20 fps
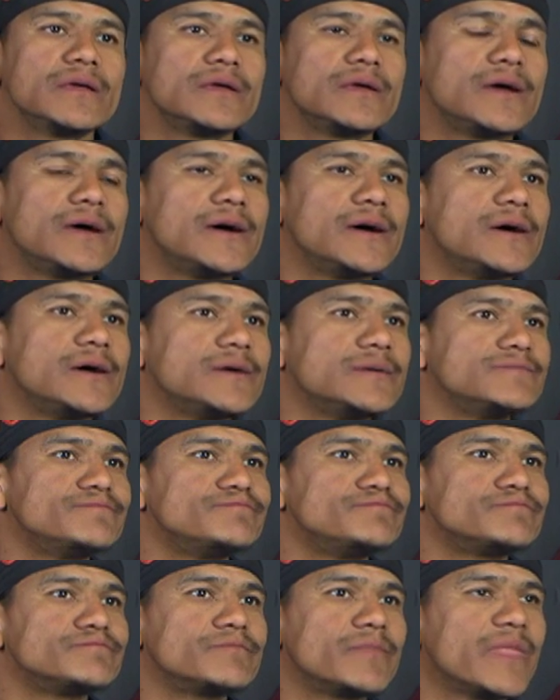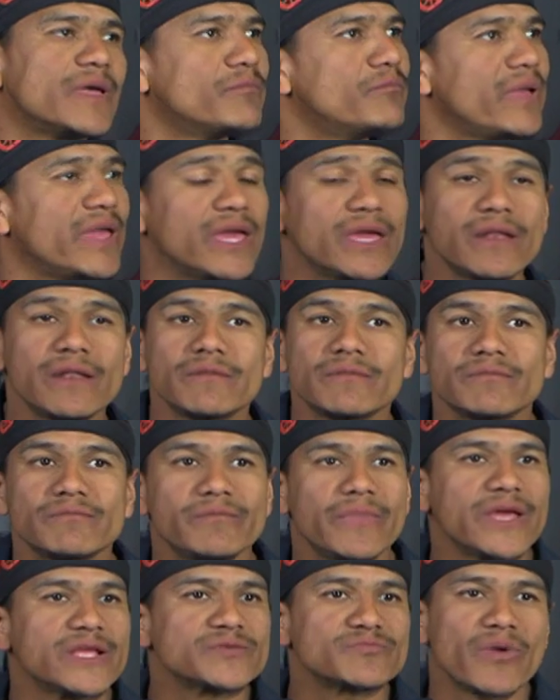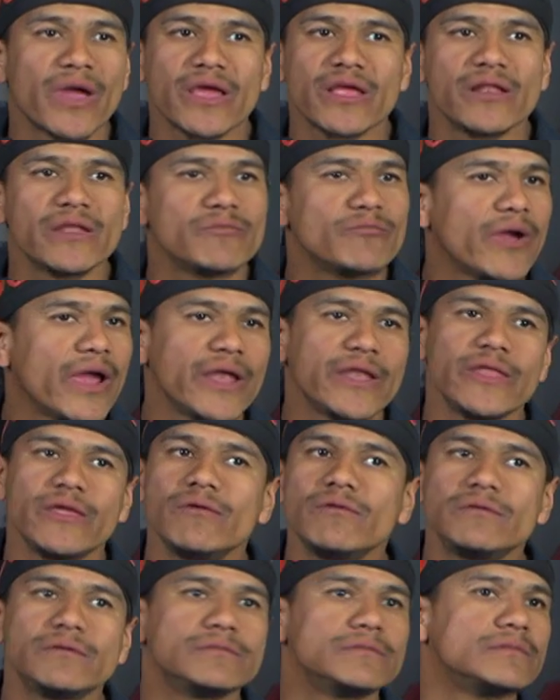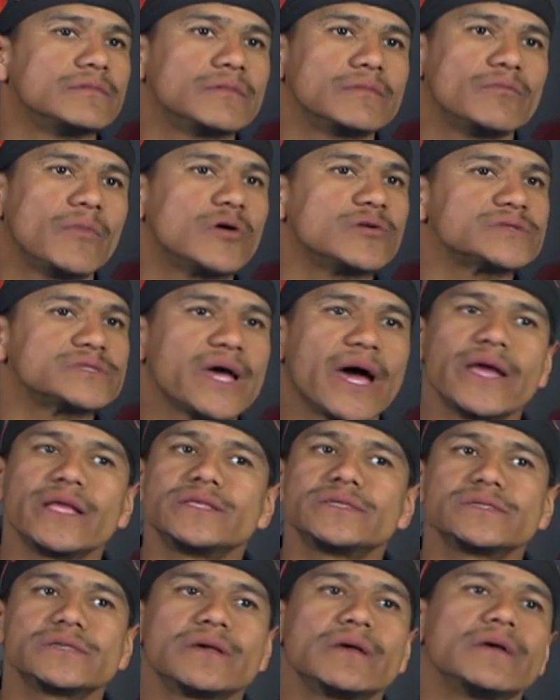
Uh, the bed, bed's practically brand new, both sides